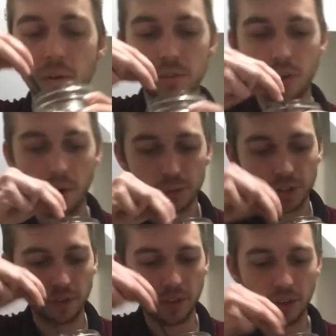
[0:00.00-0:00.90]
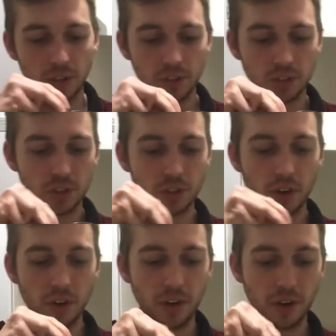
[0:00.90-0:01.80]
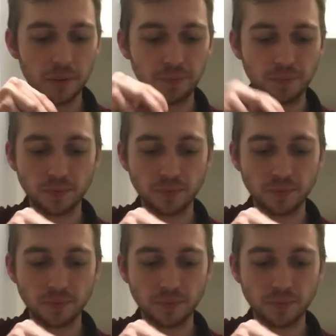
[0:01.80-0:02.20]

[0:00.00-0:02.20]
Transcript: So I'm just giving it a good stir here.